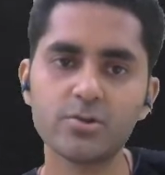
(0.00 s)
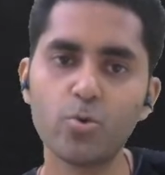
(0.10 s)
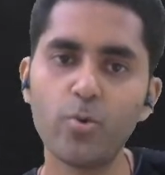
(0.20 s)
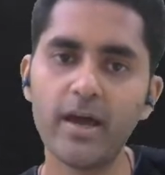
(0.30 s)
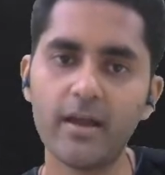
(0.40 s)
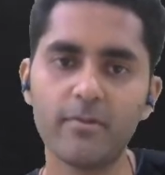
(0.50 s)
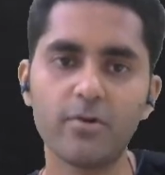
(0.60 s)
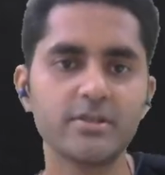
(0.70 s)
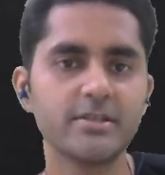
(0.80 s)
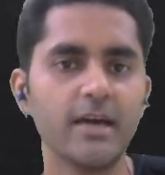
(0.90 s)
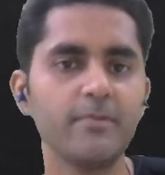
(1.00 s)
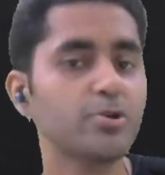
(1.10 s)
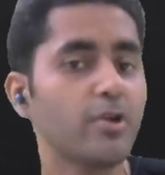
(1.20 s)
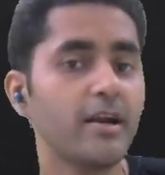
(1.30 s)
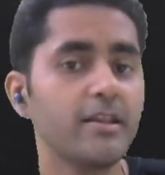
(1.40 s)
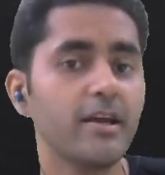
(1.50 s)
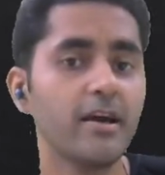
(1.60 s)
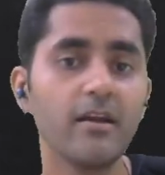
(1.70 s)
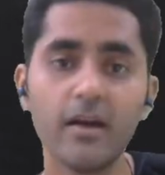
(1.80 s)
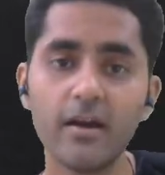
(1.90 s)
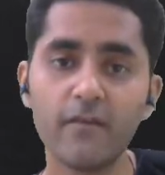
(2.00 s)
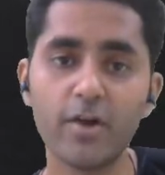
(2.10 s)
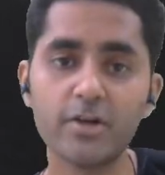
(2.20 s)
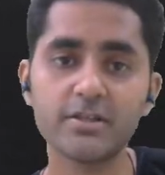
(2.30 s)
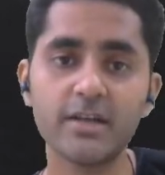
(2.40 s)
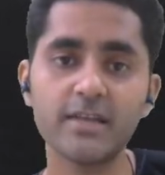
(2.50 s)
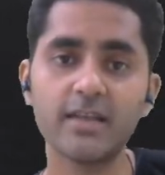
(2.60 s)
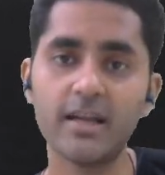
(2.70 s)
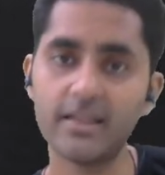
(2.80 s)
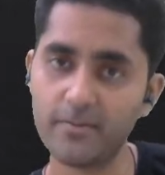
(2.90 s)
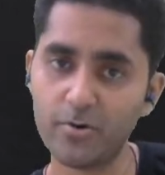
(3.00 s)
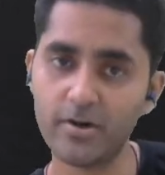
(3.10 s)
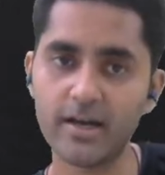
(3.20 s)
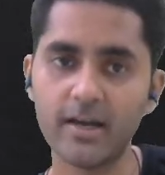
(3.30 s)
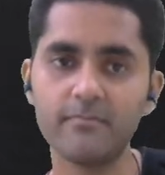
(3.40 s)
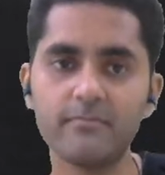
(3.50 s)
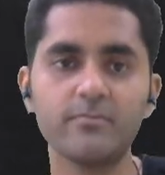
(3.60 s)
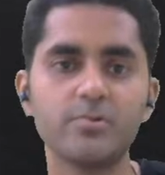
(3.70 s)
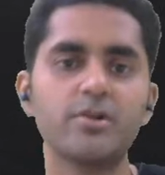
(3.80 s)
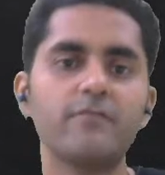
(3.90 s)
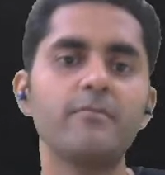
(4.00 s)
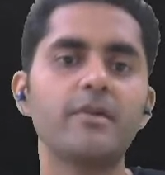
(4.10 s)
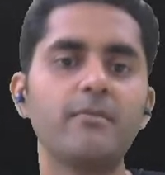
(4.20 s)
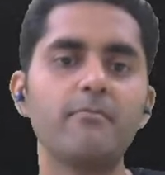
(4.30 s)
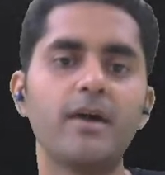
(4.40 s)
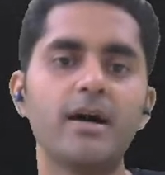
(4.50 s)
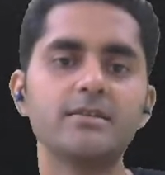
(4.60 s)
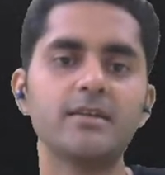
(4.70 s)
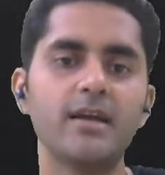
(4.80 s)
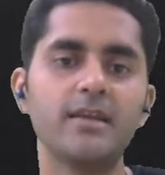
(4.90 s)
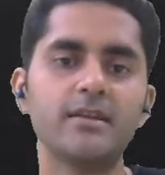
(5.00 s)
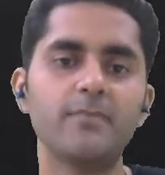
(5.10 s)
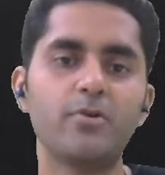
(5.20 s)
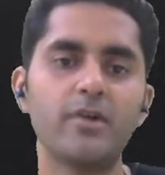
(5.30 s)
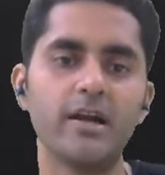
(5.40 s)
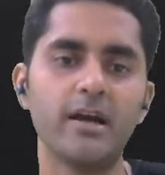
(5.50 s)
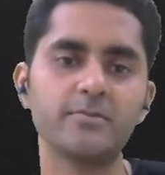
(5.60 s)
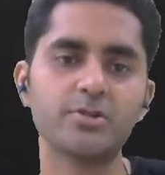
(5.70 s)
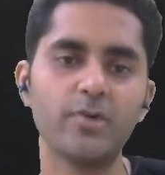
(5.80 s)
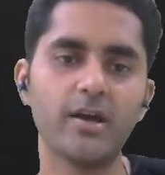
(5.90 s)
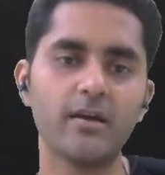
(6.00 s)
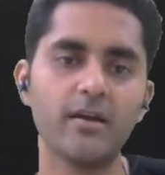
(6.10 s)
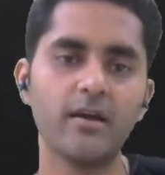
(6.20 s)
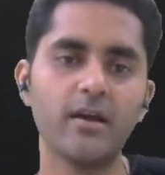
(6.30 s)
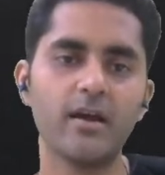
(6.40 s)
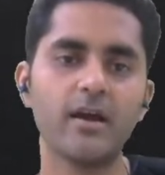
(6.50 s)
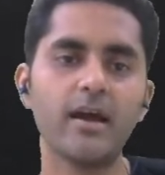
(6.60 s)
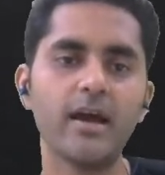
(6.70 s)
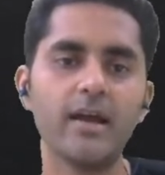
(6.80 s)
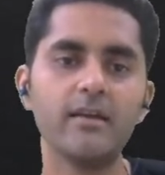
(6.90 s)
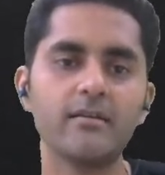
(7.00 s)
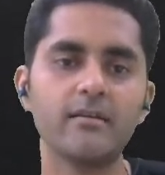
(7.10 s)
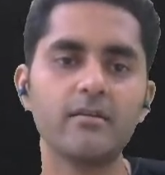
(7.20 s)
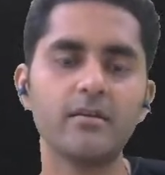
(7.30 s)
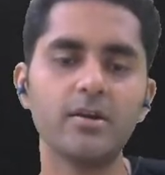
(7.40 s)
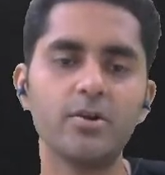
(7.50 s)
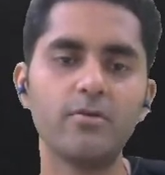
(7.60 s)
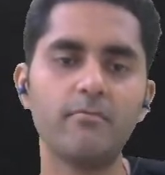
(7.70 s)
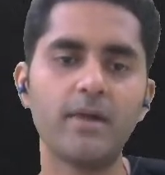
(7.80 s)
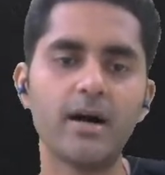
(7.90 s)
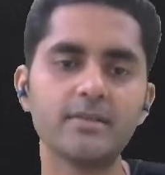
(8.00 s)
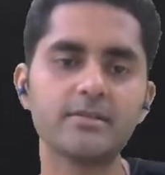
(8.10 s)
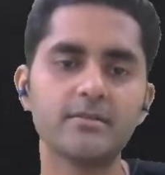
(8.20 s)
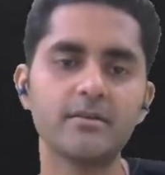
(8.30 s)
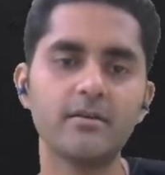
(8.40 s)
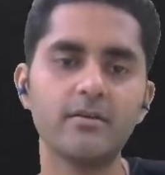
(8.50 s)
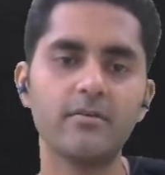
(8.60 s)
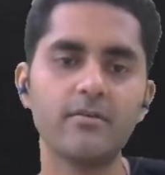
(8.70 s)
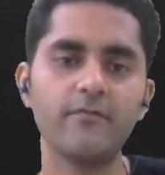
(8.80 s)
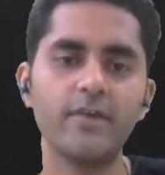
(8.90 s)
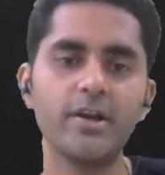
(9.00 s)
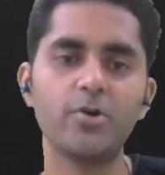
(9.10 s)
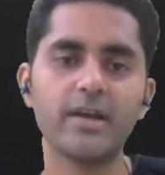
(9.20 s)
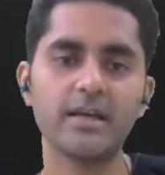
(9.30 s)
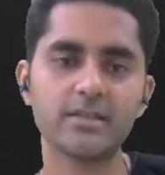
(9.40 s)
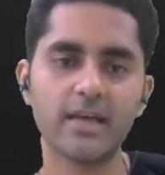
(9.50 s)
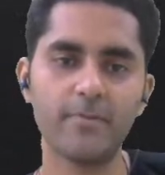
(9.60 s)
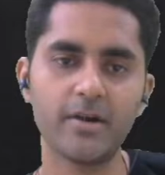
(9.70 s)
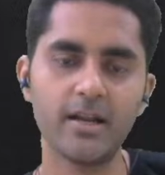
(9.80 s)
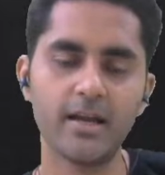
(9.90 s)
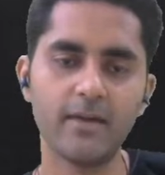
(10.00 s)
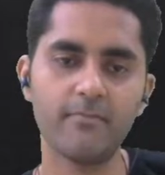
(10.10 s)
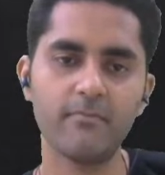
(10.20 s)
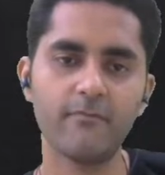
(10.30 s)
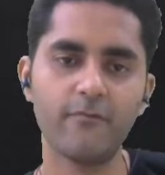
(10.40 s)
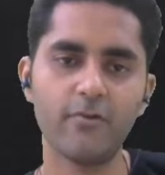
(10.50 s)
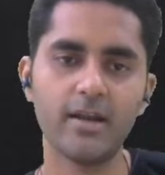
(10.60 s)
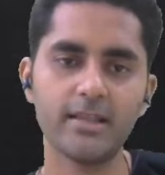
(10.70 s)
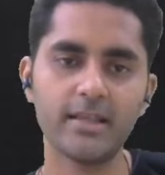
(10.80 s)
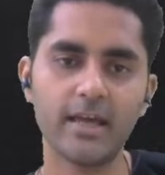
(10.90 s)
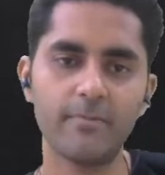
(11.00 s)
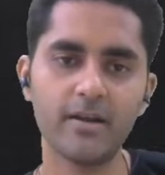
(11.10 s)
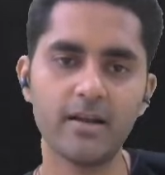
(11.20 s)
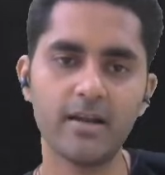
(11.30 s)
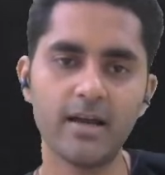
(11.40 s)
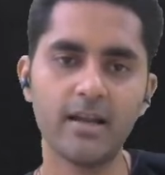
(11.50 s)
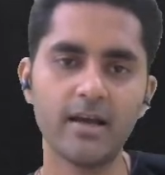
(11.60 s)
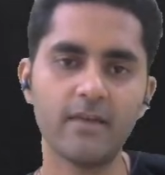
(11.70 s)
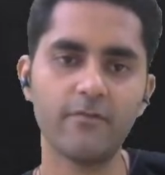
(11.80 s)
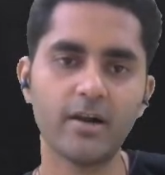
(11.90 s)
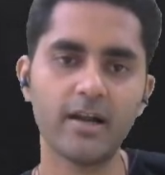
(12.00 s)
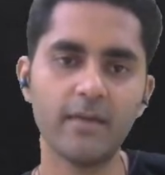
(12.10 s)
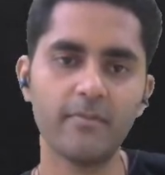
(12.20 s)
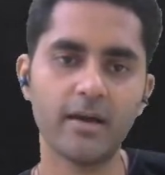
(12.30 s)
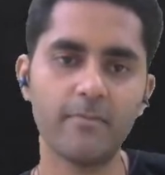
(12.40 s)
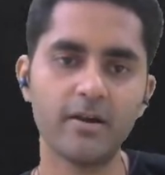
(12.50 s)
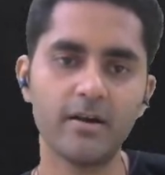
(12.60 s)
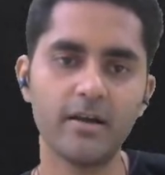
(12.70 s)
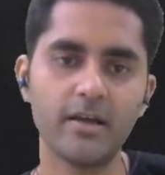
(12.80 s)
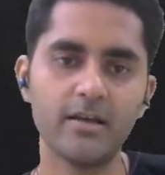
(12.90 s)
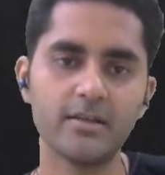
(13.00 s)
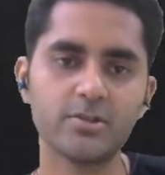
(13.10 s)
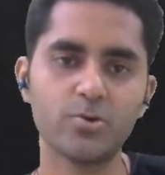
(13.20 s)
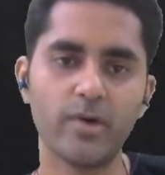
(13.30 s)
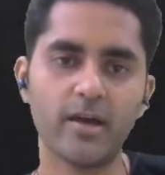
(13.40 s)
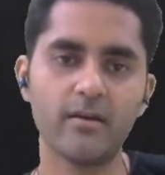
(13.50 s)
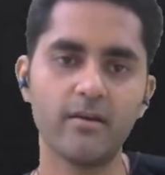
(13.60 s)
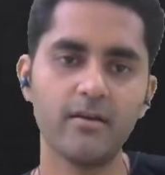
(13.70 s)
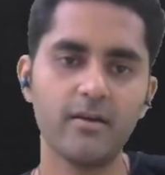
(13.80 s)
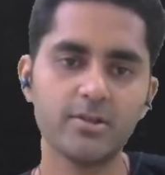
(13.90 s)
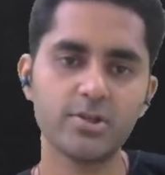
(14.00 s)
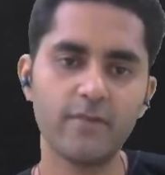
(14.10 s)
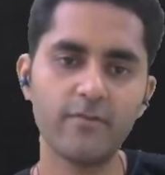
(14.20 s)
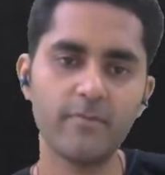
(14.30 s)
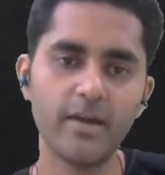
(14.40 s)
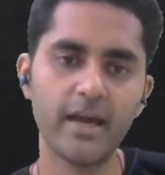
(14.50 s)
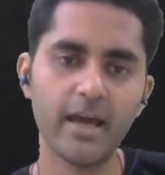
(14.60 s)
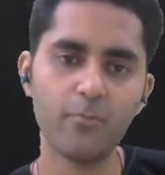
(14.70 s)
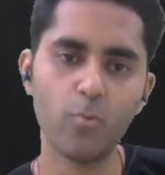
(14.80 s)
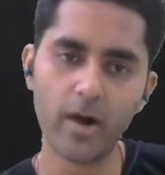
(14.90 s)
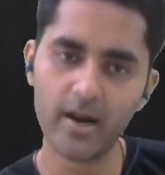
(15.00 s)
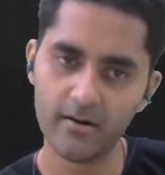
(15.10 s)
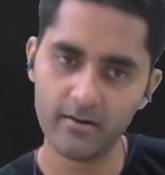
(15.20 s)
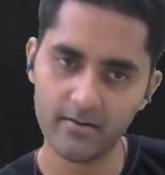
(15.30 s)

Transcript: square, because time is already there. Velocity is length upon time, so it will become mass length upon time square. And mass we denote as capital M, for length capital L, and for time capital T square. So it will be M1